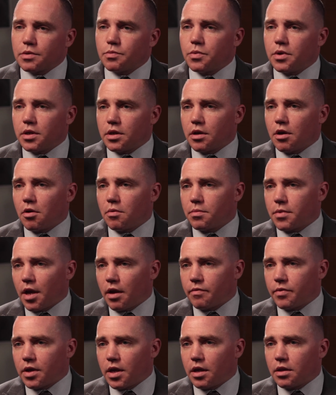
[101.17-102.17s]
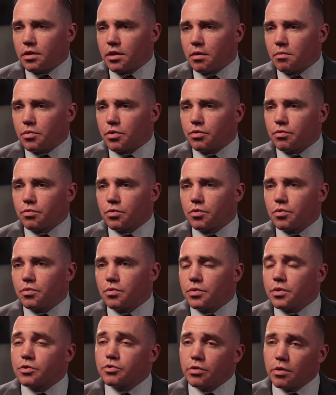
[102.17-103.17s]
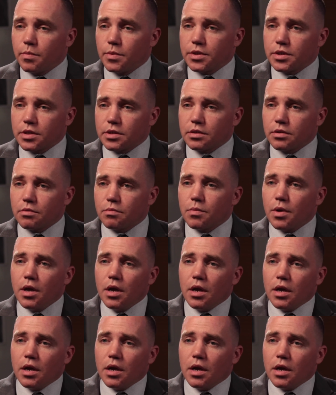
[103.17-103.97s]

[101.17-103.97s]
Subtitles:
and we can help navigate them through the treatment system